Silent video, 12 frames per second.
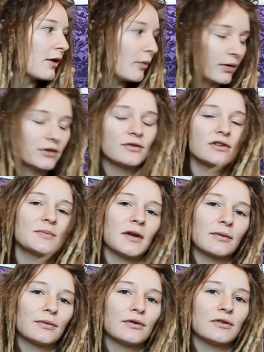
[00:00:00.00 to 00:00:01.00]
What to
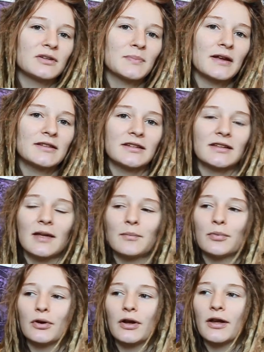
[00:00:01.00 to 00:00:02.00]
Expect When You're Expecting, that
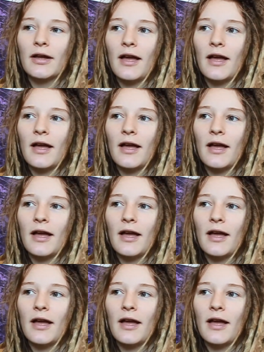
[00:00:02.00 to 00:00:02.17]
book.